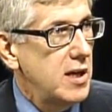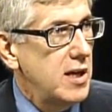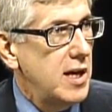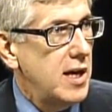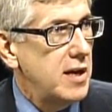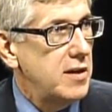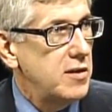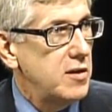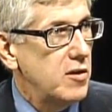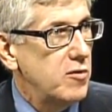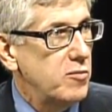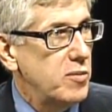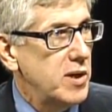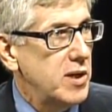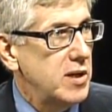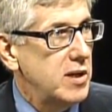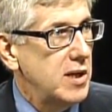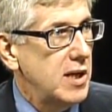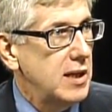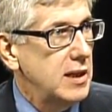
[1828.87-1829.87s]
And there have
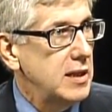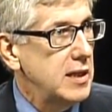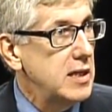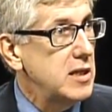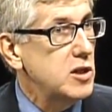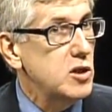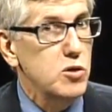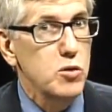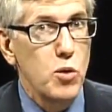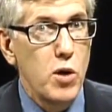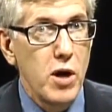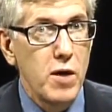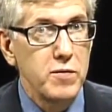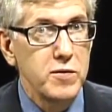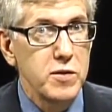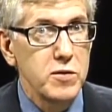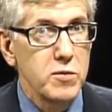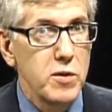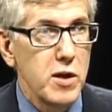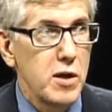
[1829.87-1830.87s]
been at least 12
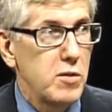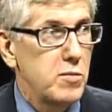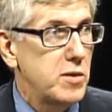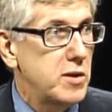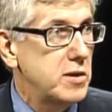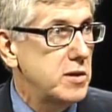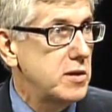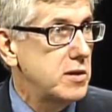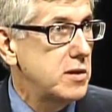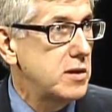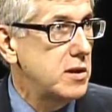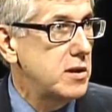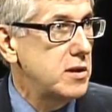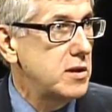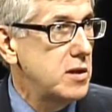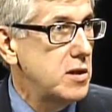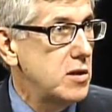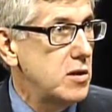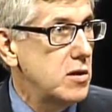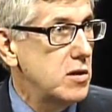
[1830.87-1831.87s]
derailments this
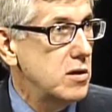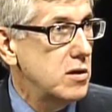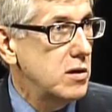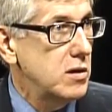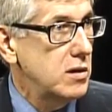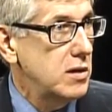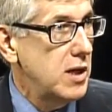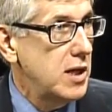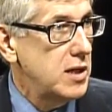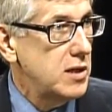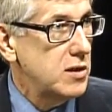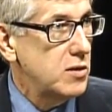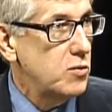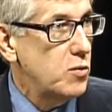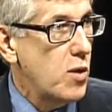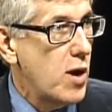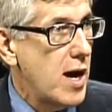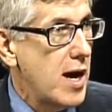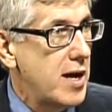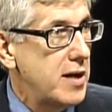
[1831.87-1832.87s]
year
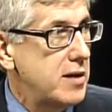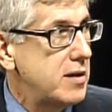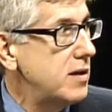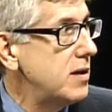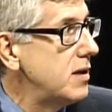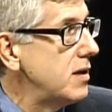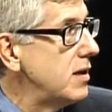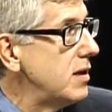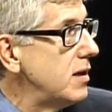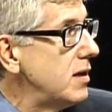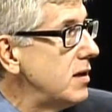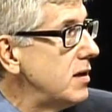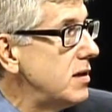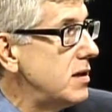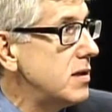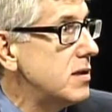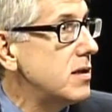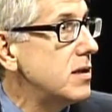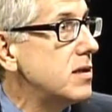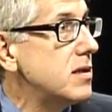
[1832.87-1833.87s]
nationwide. Just this summer.
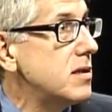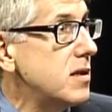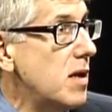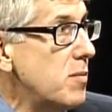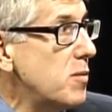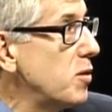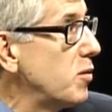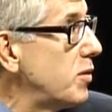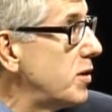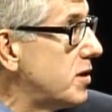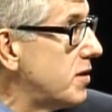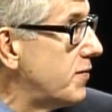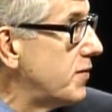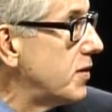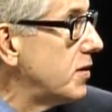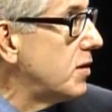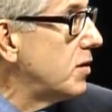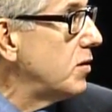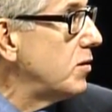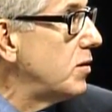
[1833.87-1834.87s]
Just this summer, which mm-hmm. have
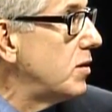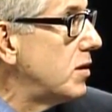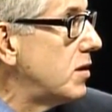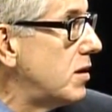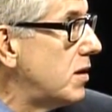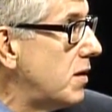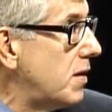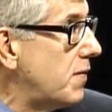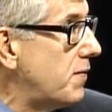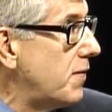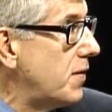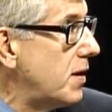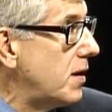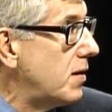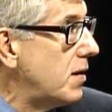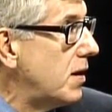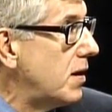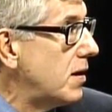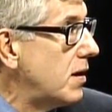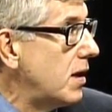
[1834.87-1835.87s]
included a,
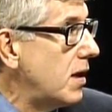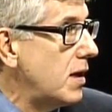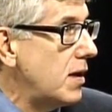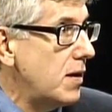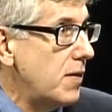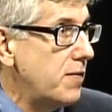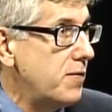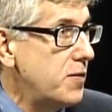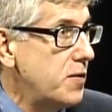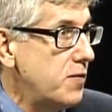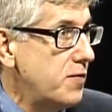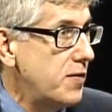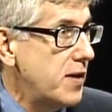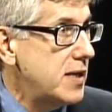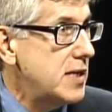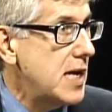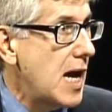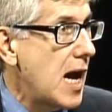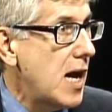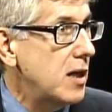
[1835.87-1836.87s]
a, a, few
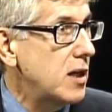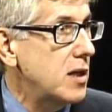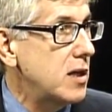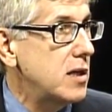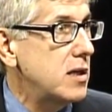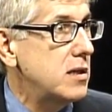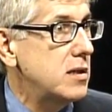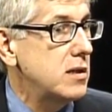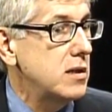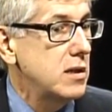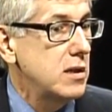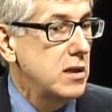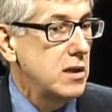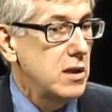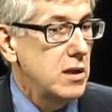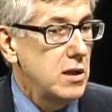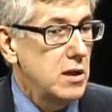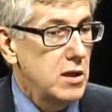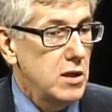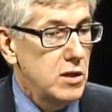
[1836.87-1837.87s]
fatalities. Mm-hmm.
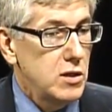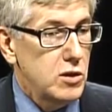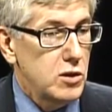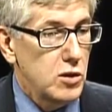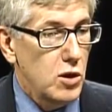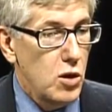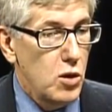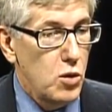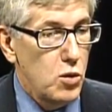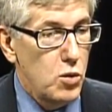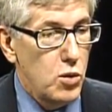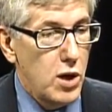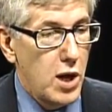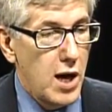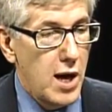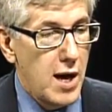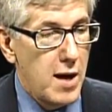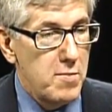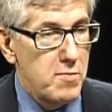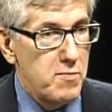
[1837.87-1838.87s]
So,
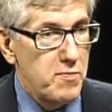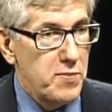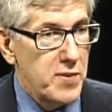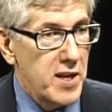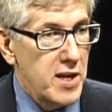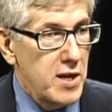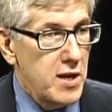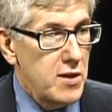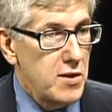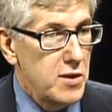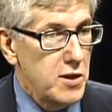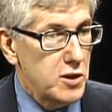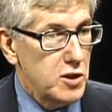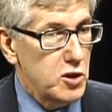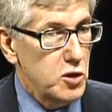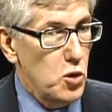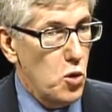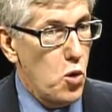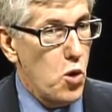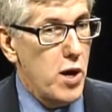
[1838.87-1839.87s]
um, this
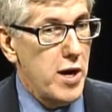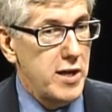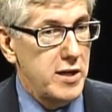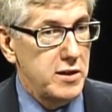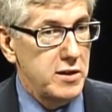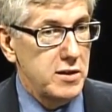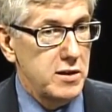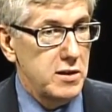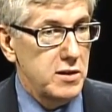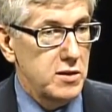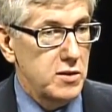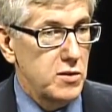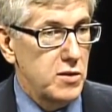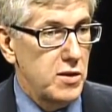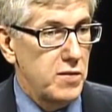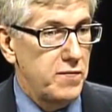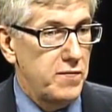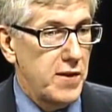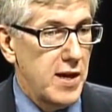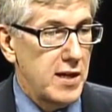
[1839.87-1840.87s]
noise is going to
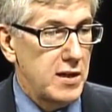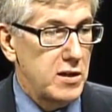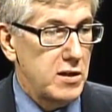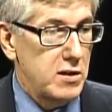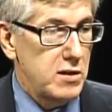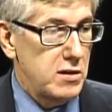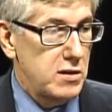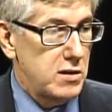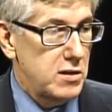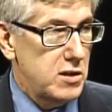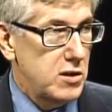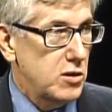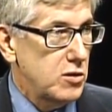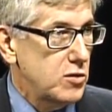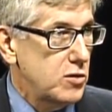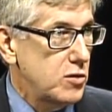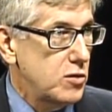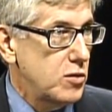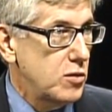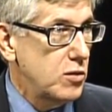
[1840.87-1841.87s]
affect
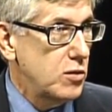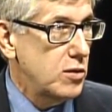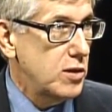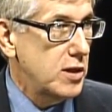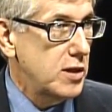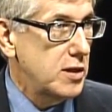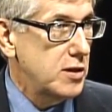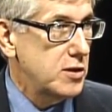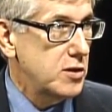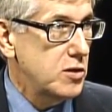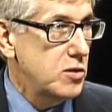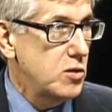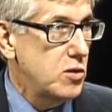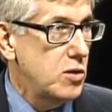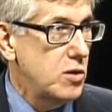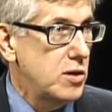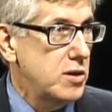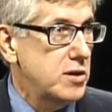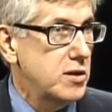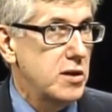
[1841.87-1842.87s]
children who are learning in
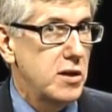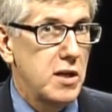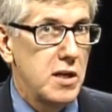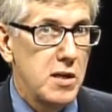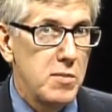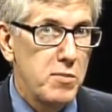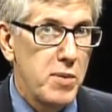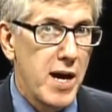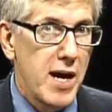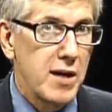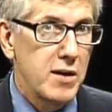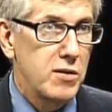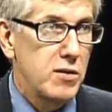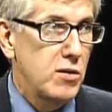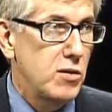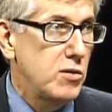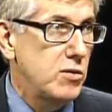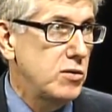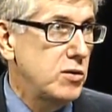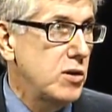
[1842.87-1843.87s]
school. It's going to impact
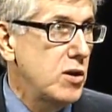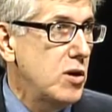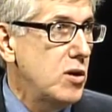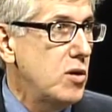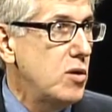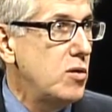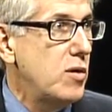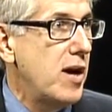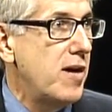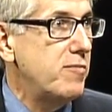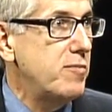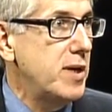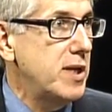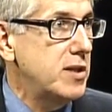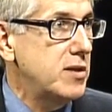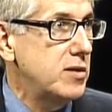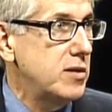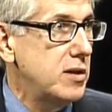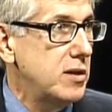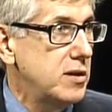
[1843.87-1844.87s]
those who have
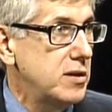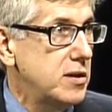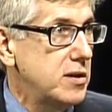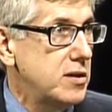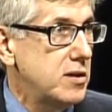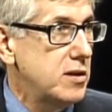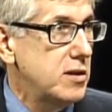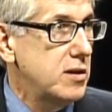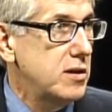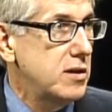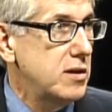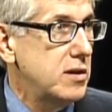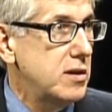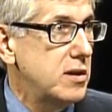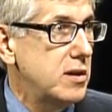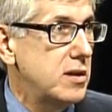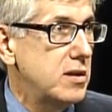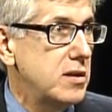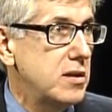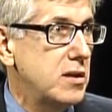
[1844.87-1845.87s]
mental illnesses.
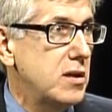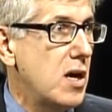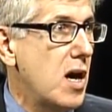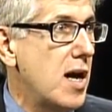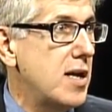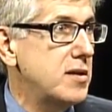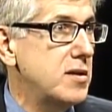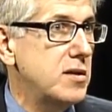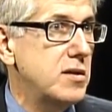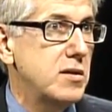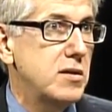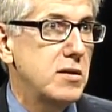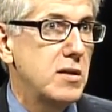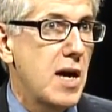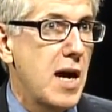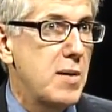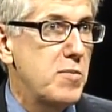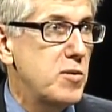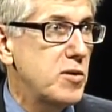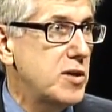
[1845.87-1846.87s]
It causes
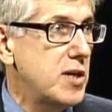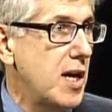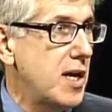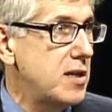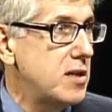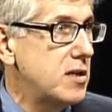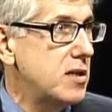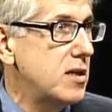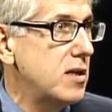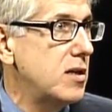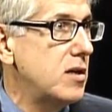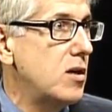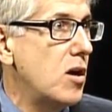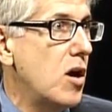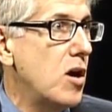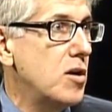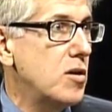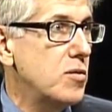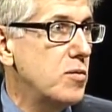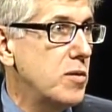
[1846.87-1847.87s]
hypertension,
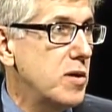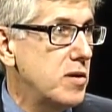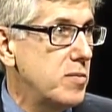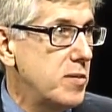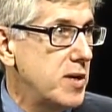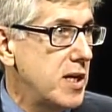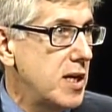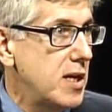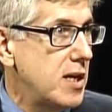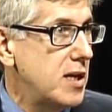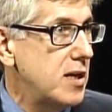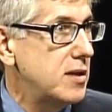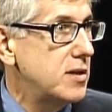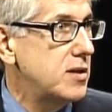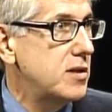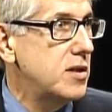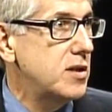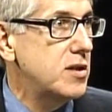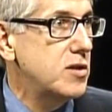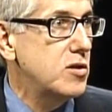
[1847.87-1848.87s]
heart arrhythmias,
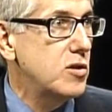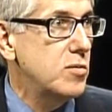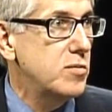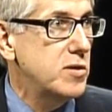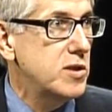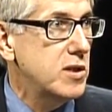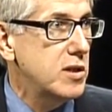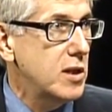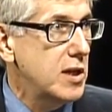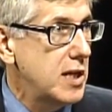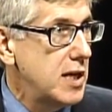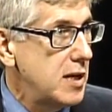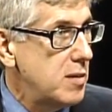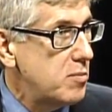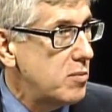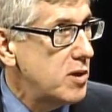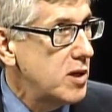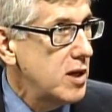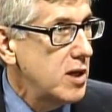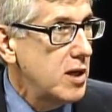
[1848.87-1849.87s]
disturbed
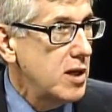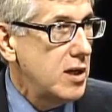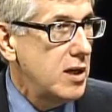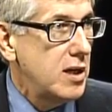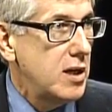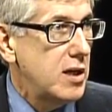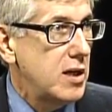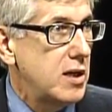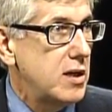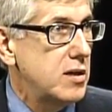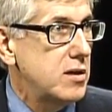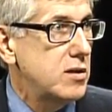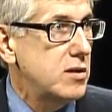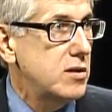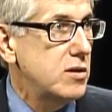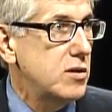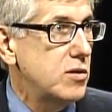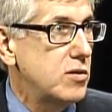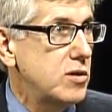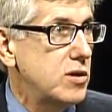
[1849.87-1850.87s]
sleep, and is
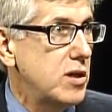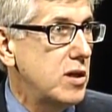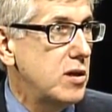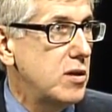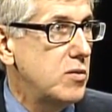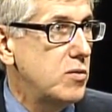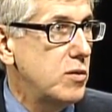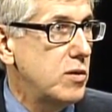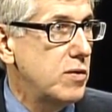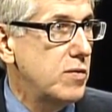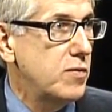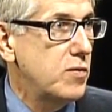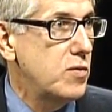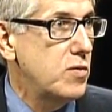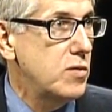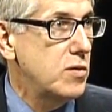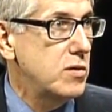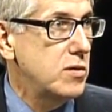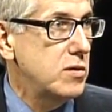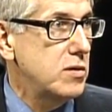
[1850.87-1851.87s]
associated with, of
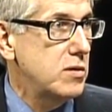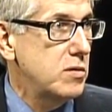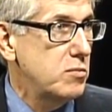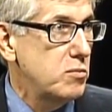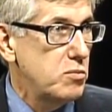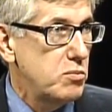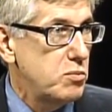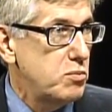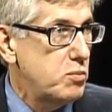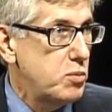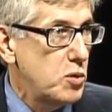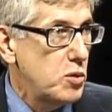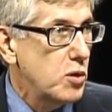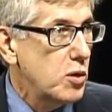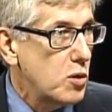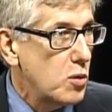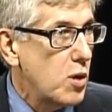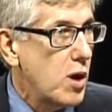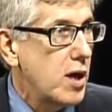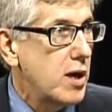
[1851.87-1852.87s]
course, poor
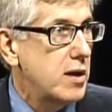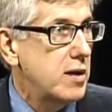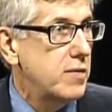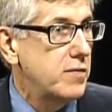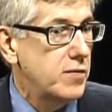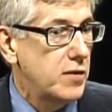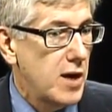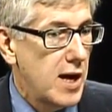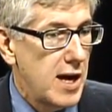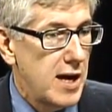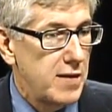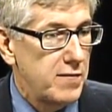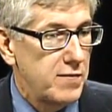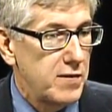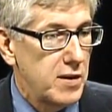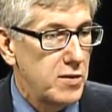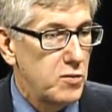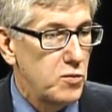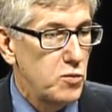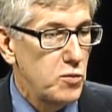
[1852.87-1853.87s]
quality of life.
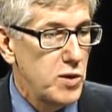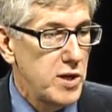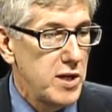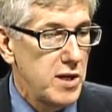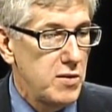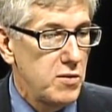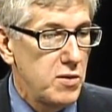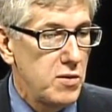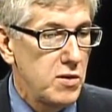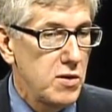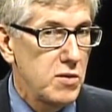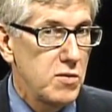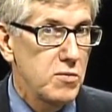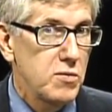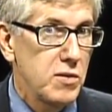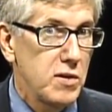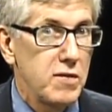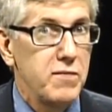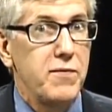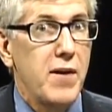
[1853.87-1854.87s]
And we
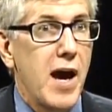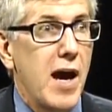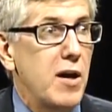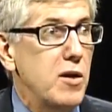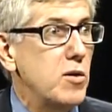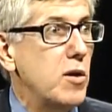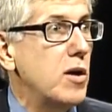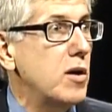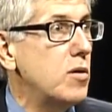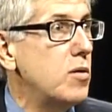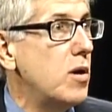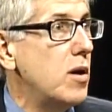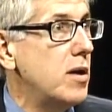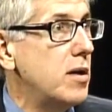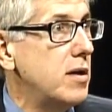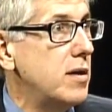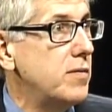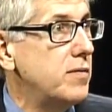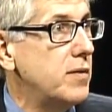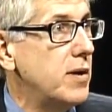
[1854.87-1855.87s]
really value our
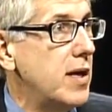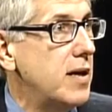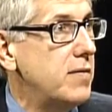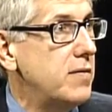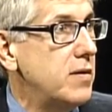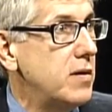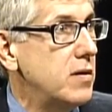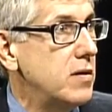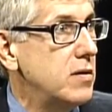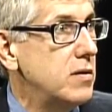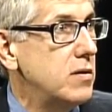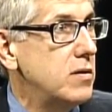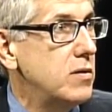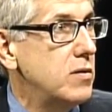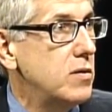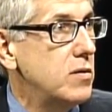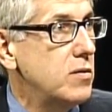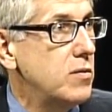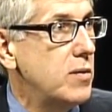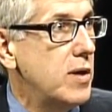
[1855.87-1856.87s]
quality of life here in the
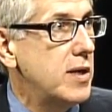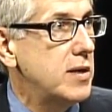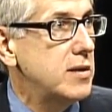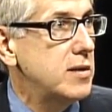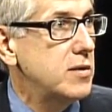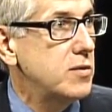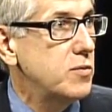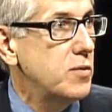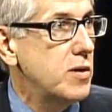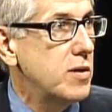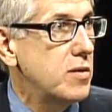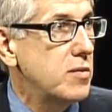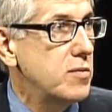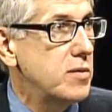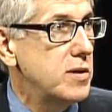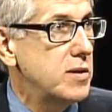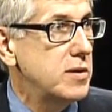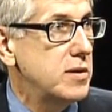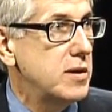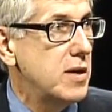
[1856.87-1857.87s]
Northwest. It's one of the
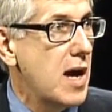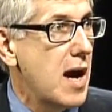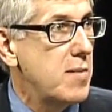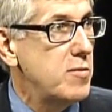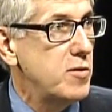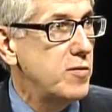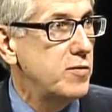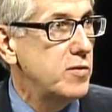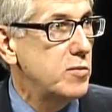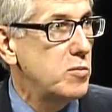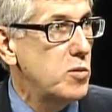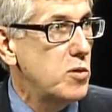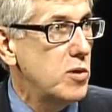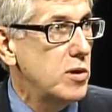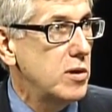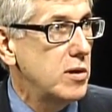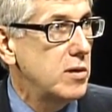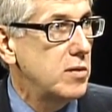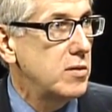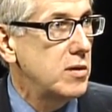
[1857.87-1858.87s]
reasons that I moved to
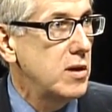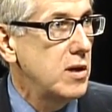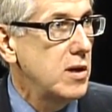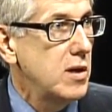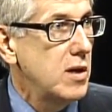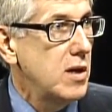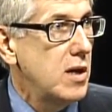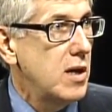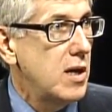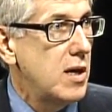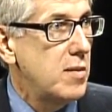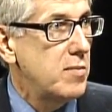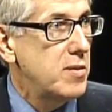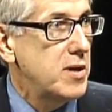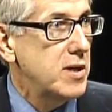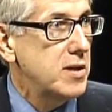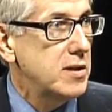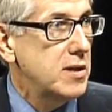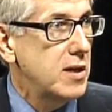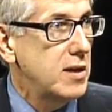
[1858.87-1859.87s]
Portland um,
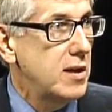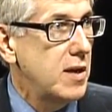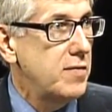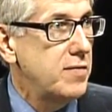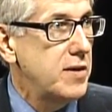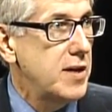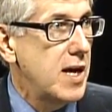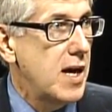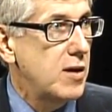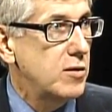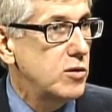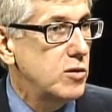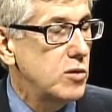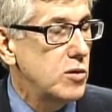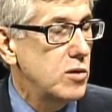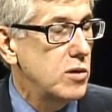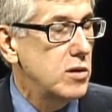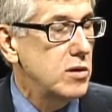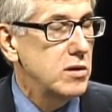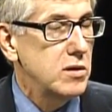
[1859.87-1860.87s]
because I love the
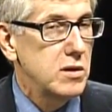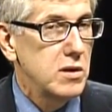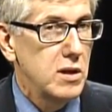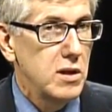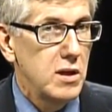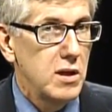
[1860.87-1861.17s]
outdoors.